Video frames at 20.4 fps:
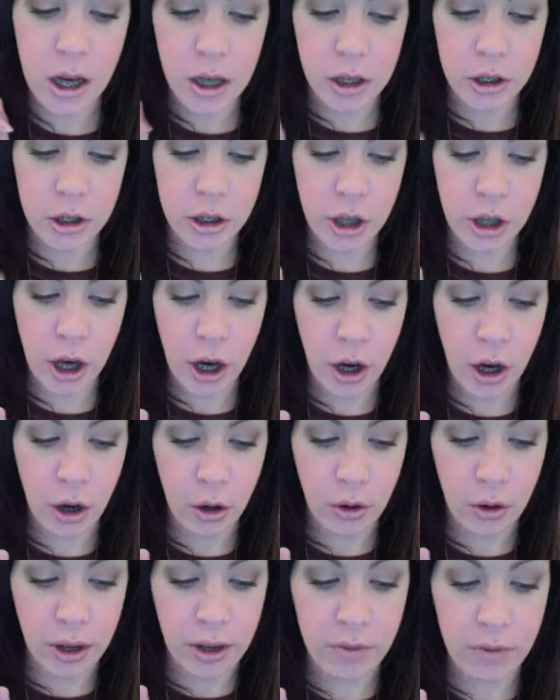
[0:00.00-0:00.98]

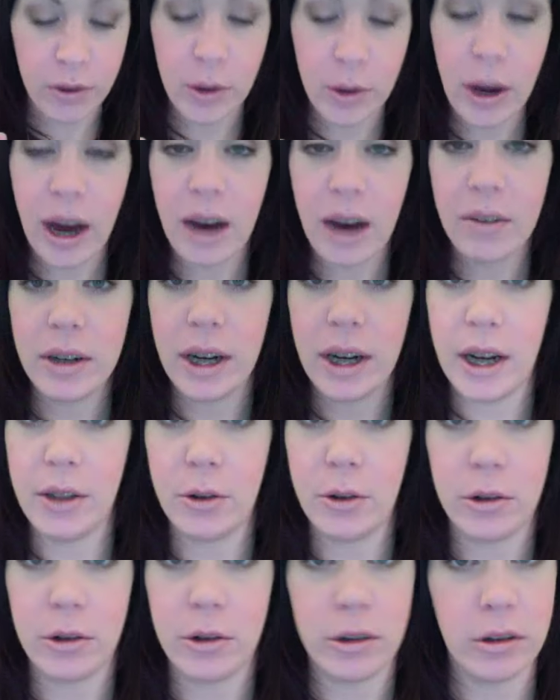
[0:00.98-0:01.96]
So if you have a
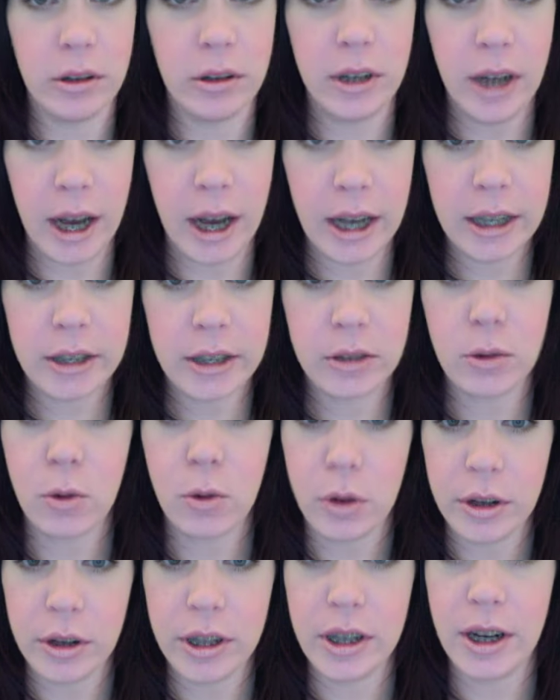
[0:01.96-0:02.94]
nice
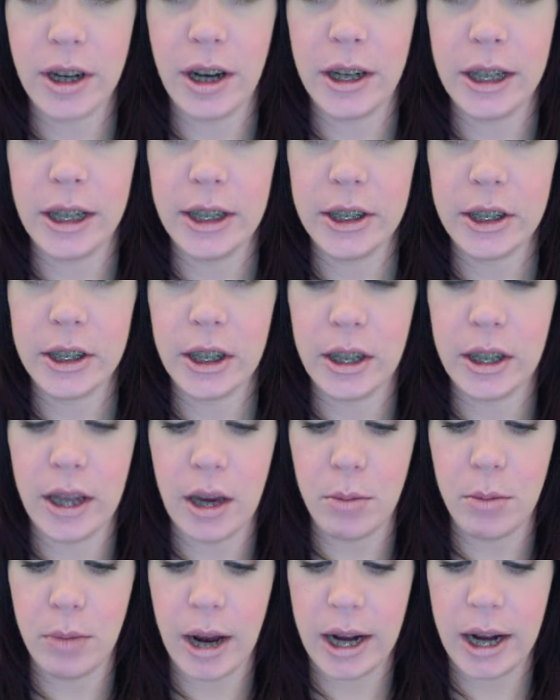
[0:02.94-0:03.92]
orthodontist, they
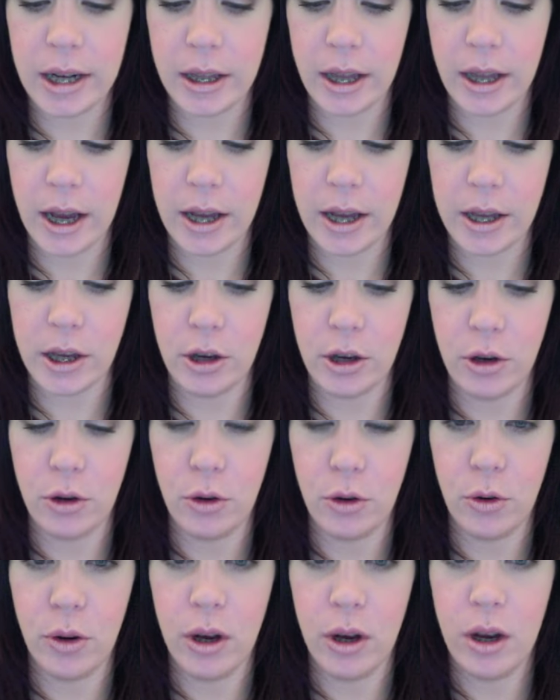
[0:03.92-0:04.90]
might let
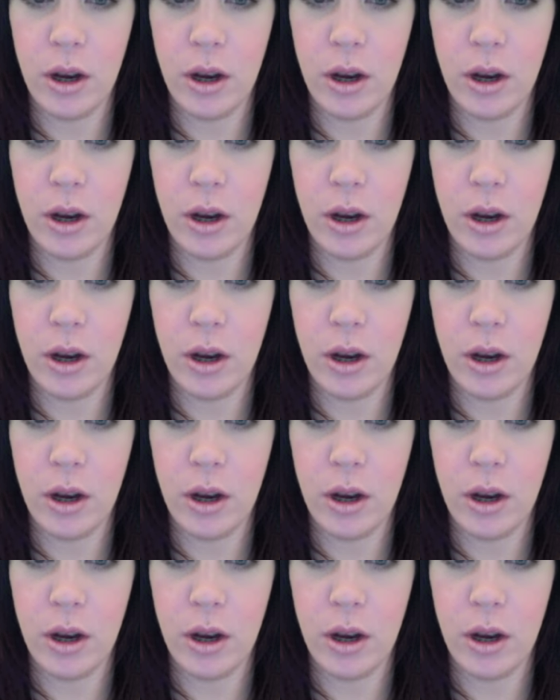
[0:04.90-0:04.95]
you